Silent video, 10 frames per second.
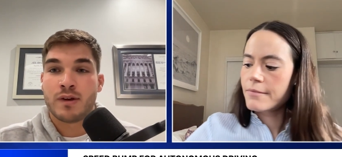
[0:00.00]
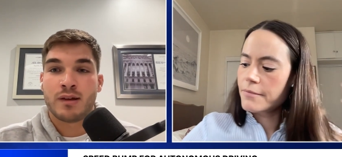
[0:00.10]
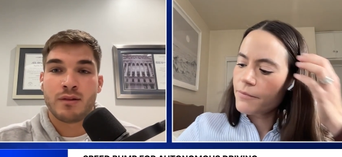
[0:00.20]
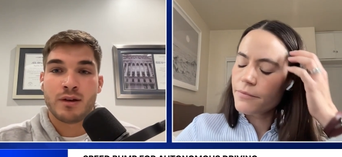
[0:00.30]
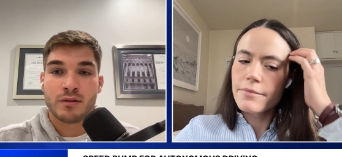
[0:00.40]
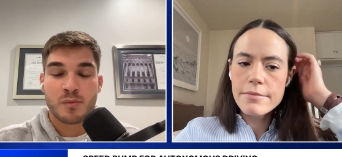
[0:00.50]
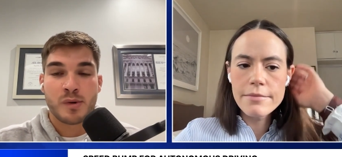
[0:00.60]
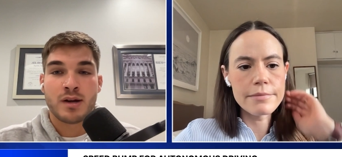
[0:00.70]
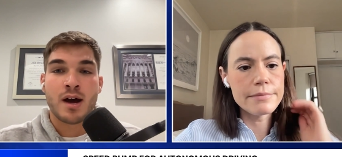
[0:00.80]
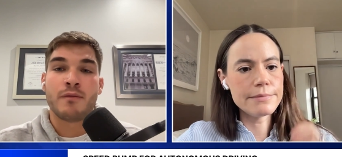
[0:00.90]
Speaker 1: regulators, but
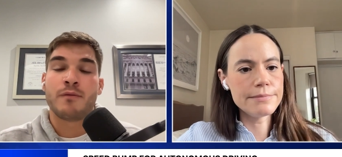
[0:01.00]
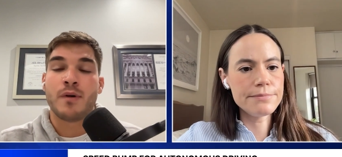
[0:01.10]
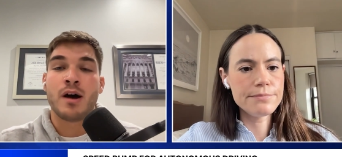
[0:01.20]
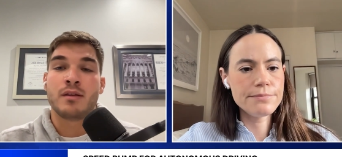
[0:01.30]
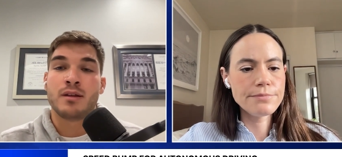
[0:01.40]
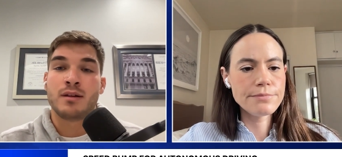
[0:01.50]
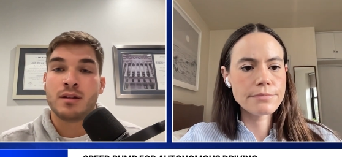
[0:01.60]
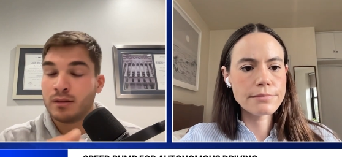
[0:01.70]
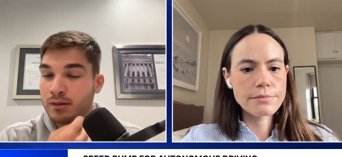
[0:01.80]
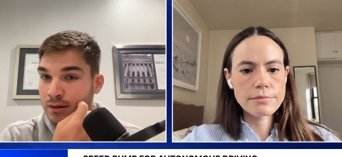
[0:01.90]
not on the
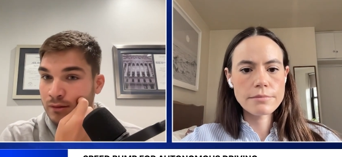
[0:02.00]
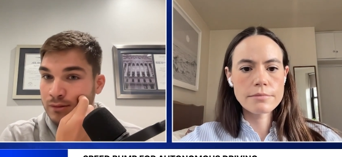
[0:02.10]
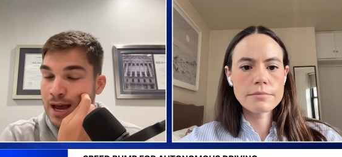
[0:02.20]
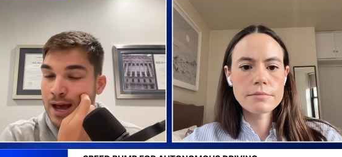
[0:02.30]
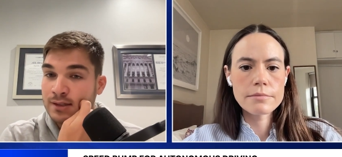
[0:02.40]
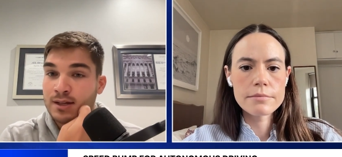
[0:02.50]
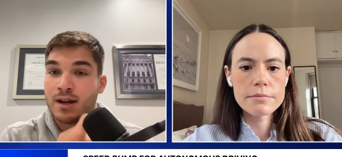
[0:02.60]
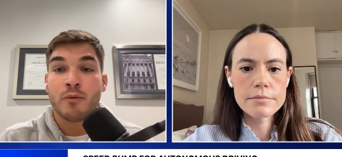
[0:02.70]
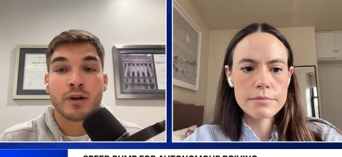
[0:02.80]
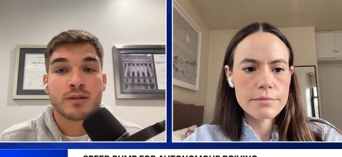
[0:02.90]
you know taxi
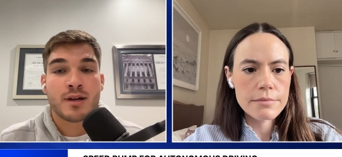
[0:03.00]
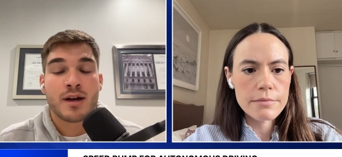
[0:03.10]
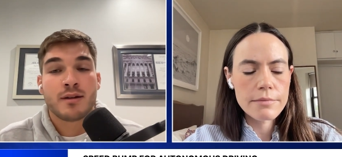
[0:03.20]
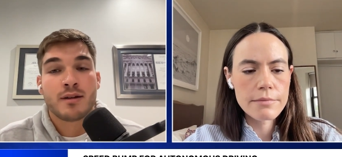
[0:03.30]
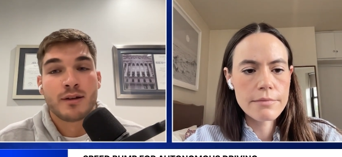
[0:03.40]
network side.